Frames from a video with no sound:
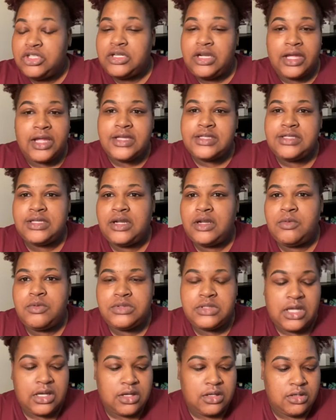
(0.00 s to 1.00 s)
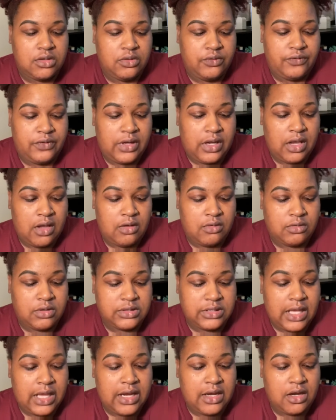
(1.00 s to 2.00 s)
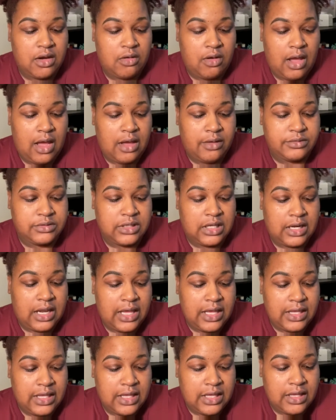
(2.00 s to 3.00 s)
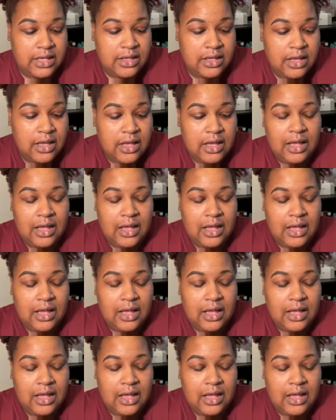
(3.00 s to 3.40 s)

Like I said, I was not gonna do a video because I didn't know how I was gonna like it.